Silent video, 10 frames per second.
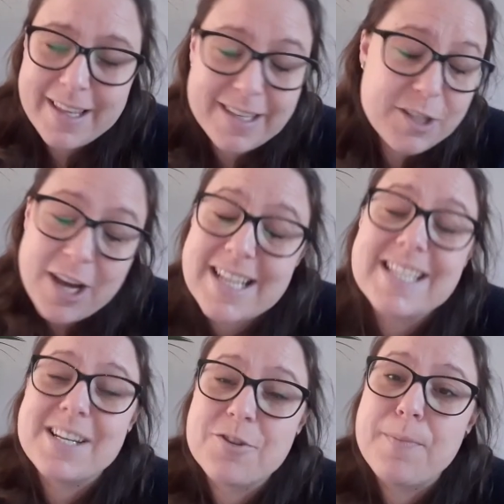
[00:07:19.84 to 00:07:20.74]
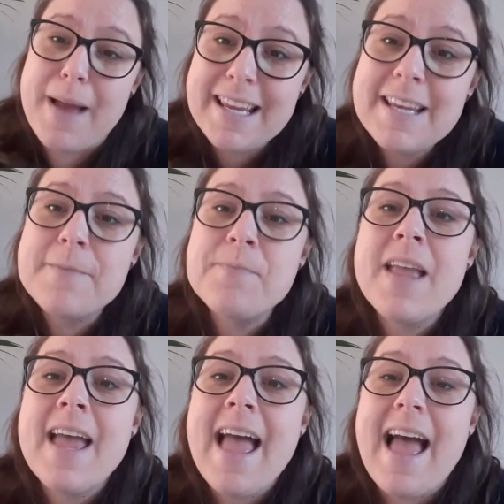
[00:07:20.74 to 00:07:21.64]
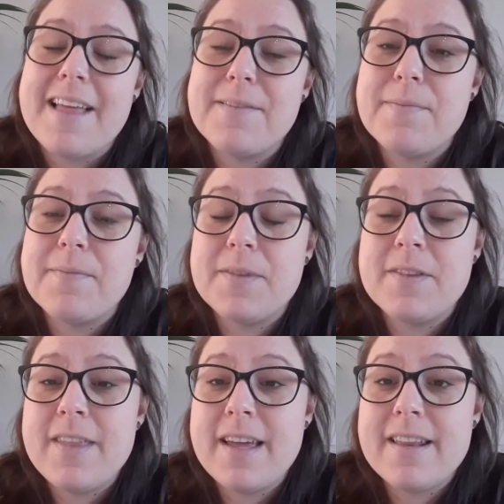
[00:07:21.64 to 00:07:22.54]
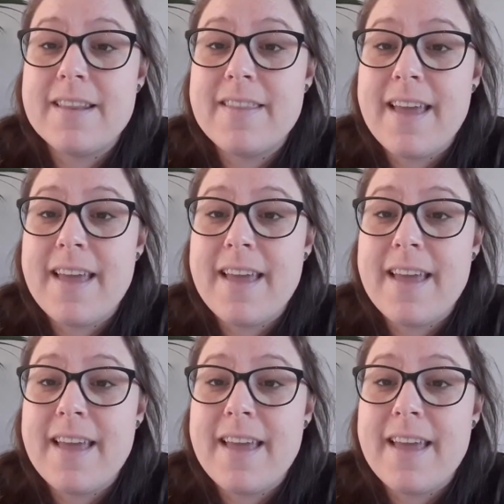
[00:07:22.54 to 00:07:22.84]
Chinese central bank that